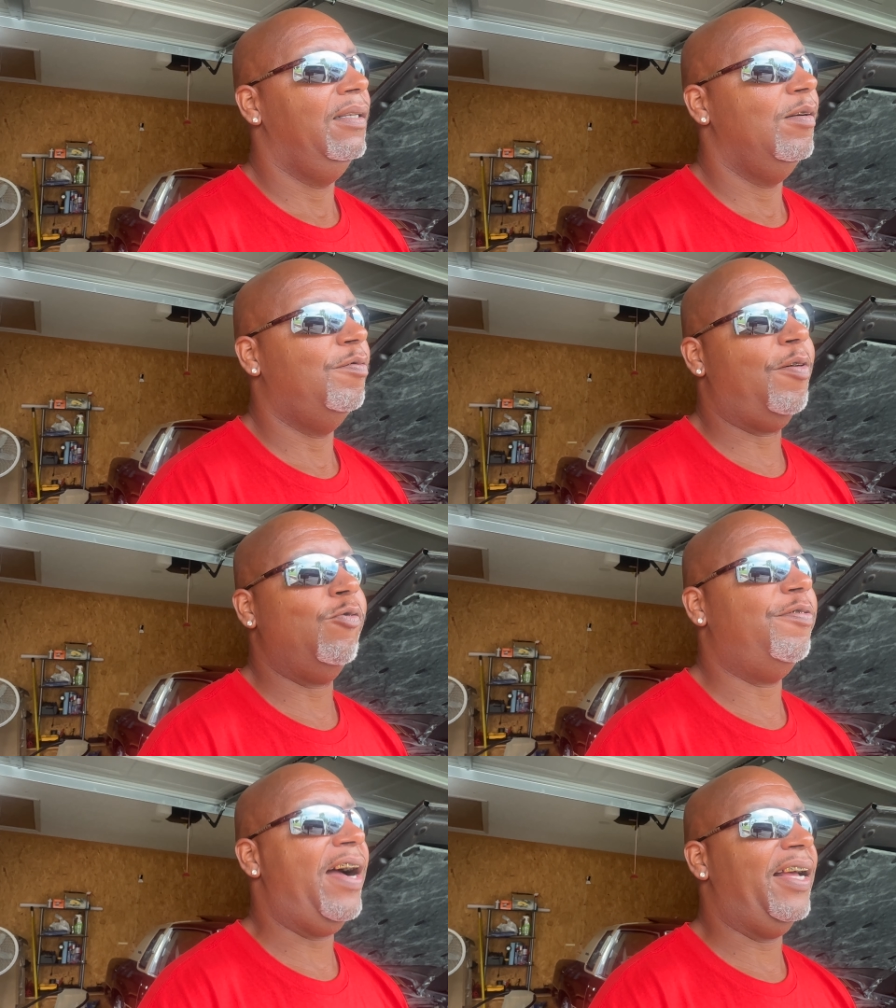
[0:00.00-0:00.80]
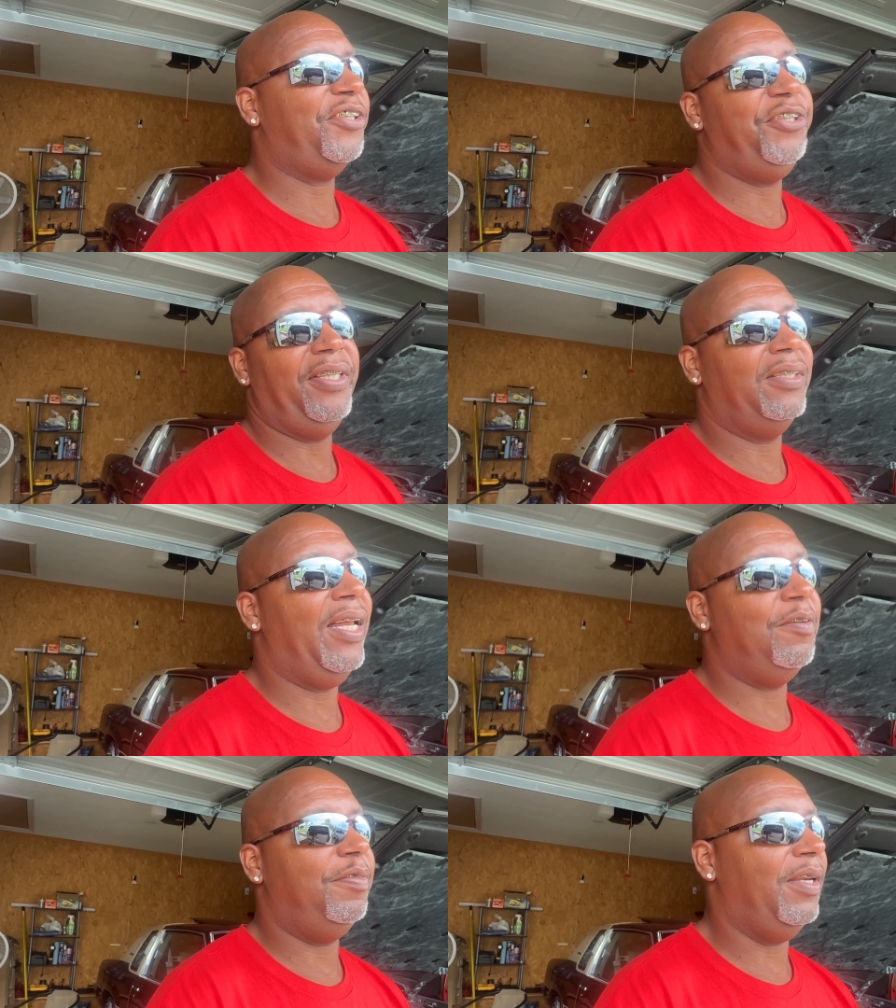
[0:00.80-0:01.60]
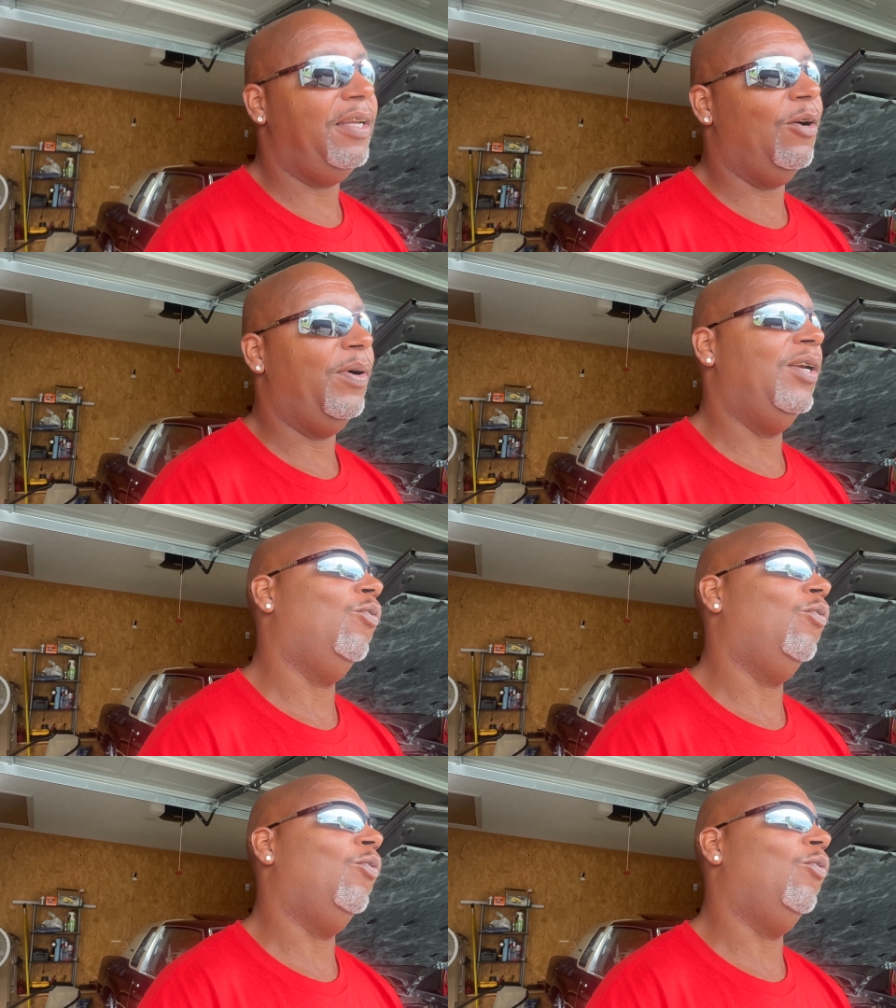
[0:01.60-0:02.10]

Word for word: four, five, six day video into